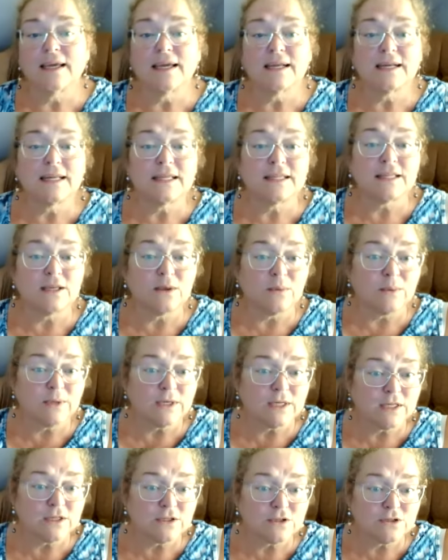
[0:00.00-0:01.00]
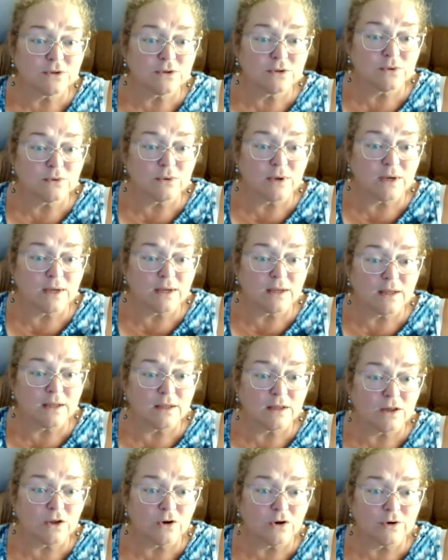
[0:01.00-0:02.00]
And I think we need to
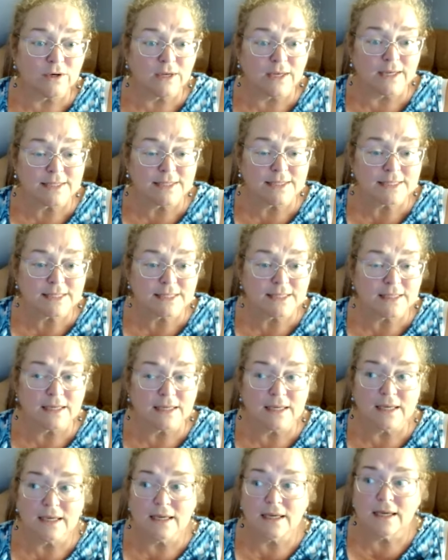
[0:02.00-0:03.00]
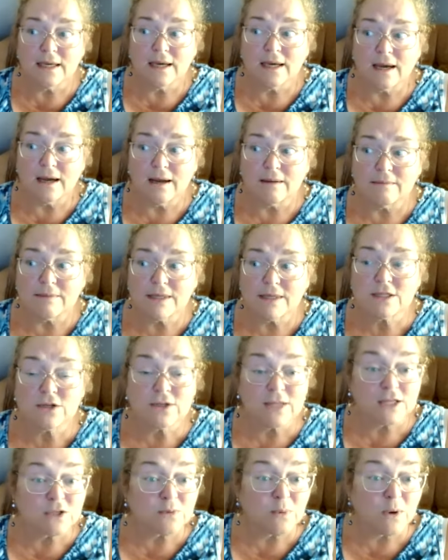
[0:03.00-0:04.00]
learn a lesson. And
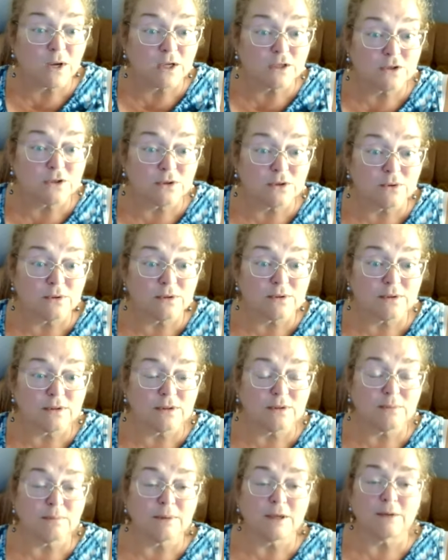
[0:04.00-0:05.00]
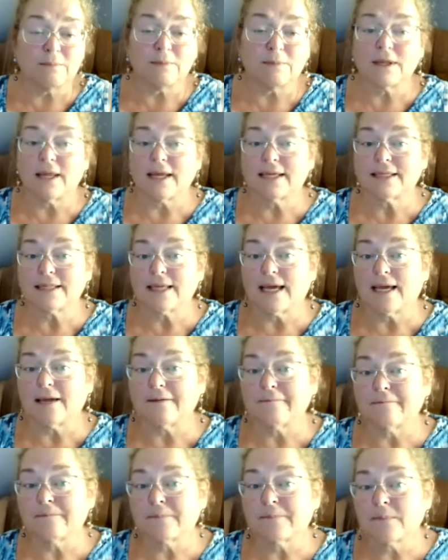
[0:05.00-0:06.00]
so that's why I do people like
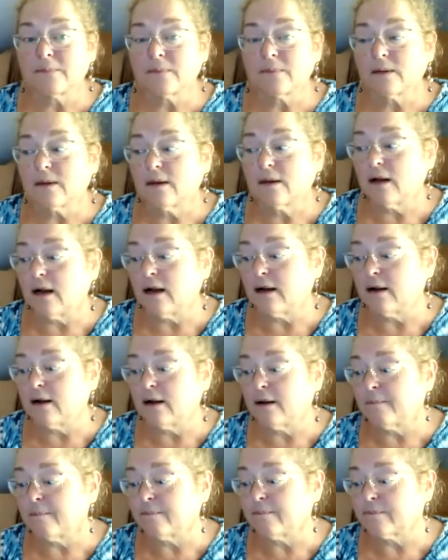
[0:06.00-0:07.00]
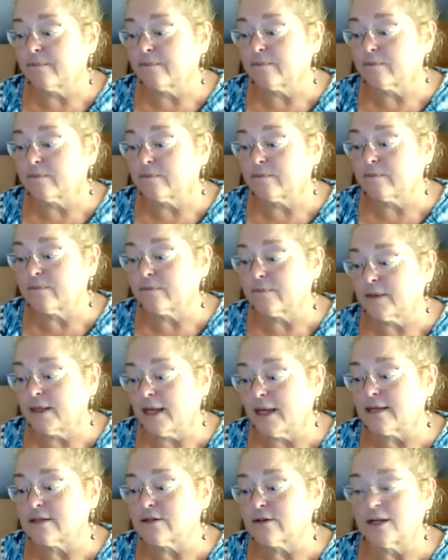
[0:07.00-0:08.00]
that.
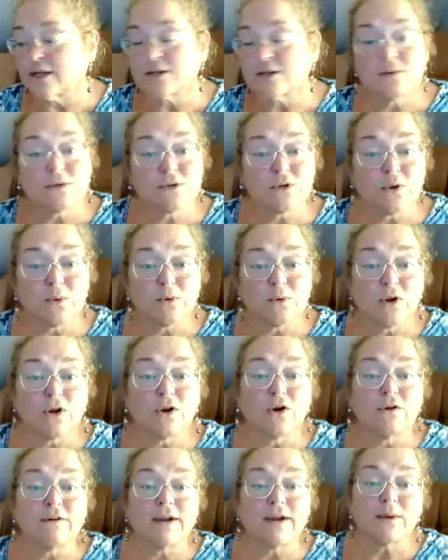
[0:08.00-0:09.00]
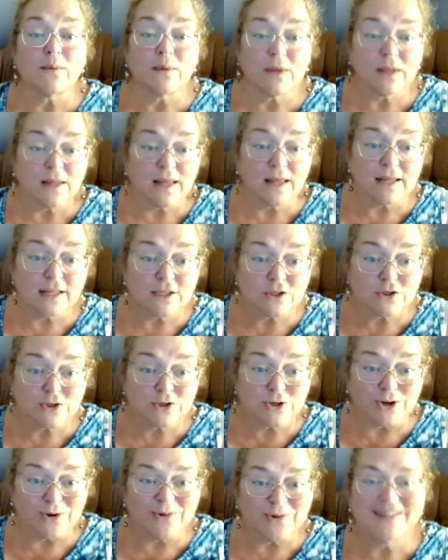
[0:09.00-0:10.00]
So that's what's going on. All right, well, I'll let
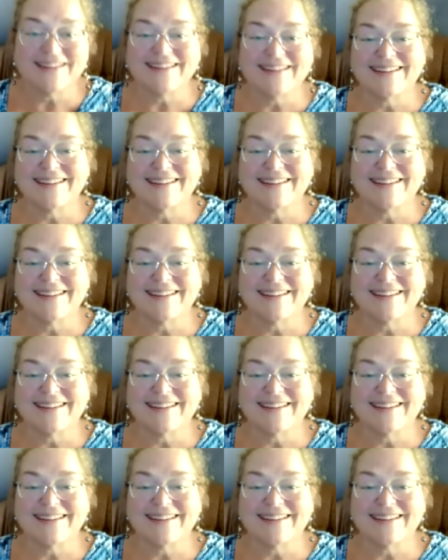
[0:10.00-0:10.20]
you go.